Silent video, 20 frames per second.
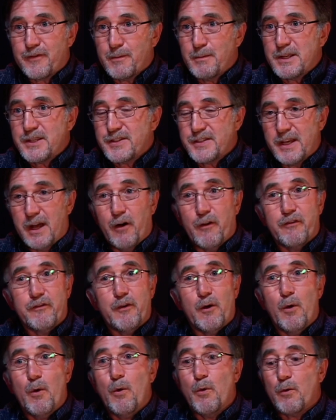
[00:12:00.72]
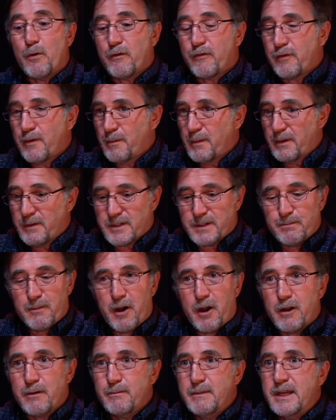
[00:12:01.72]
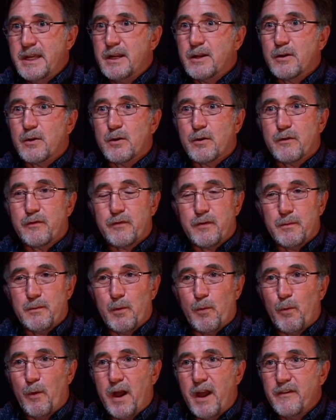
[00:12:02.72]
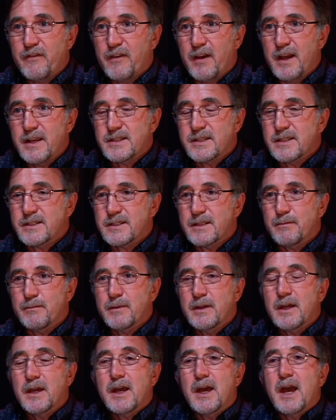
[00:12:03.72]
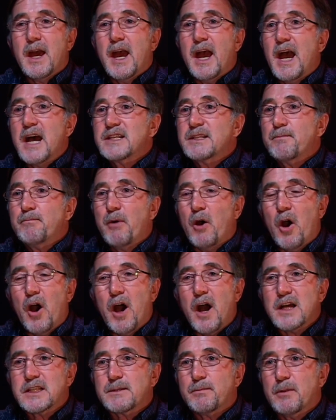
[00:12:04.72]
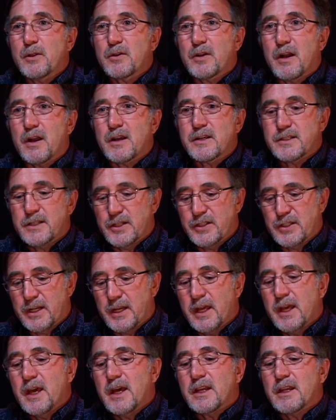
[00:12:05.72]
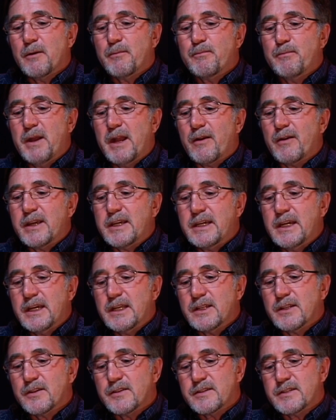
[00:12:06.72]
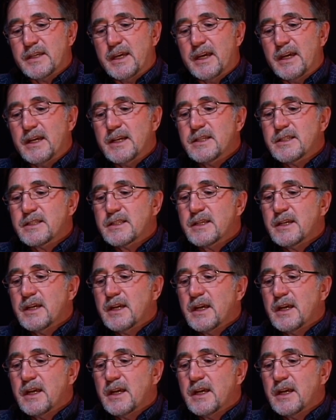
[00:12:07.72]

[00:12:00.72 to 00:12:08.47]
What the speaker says: from a cell phone or from a smart meter or from a Wi-Fi system, as a possible carcinogen. Now, Perry Kendall says